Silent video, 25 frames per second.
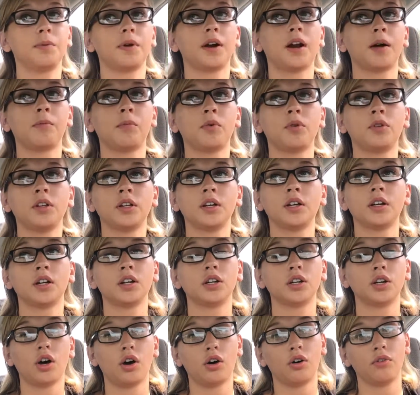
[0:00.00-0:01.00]
But I'm only going
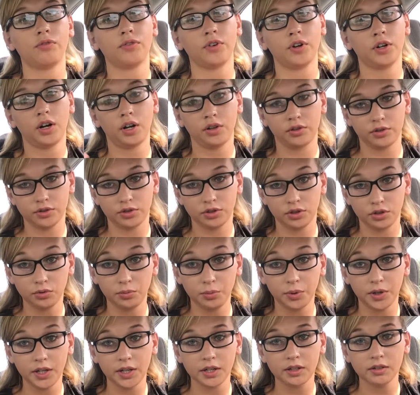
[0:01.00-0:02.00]
to go for another
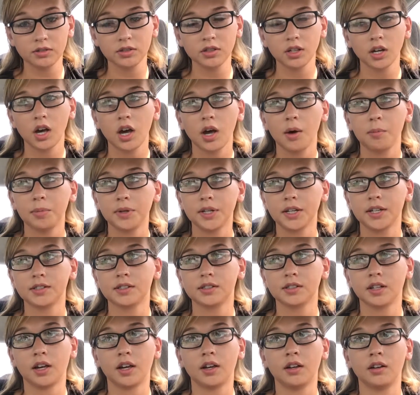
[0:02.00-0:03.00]
2 weeks
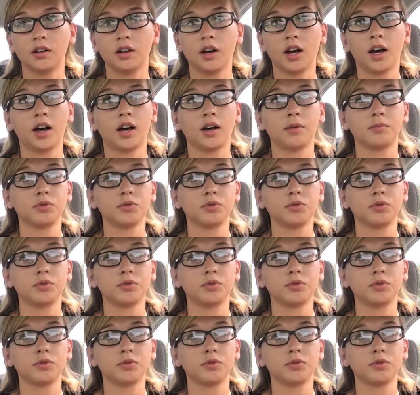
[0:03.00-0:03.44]
because then